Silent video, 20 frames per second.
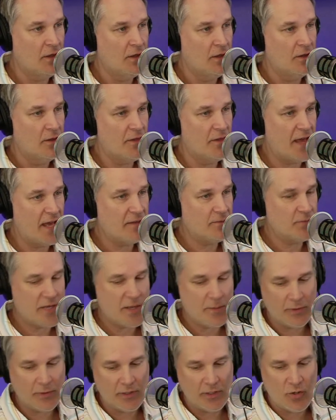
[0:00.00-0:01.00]
That
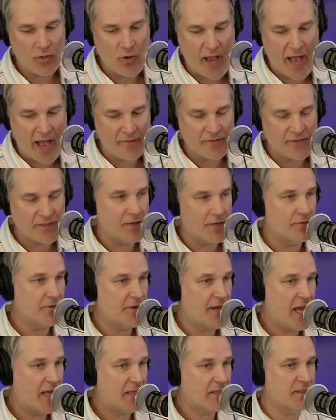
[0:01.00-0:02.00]
people who have Southern
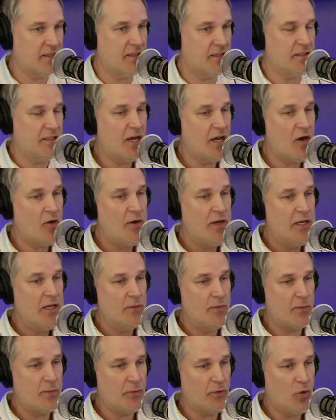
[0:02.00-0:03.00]
accents, you know,
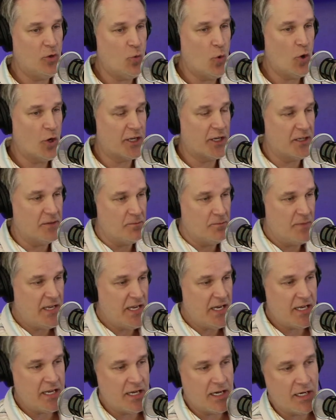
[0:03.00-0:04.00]
people who work in
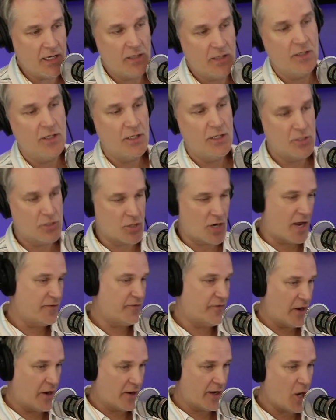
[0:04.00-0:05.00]
media try
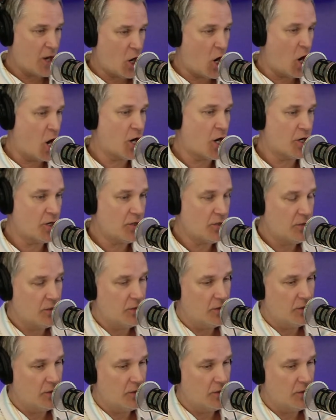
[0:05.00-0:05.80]
very hard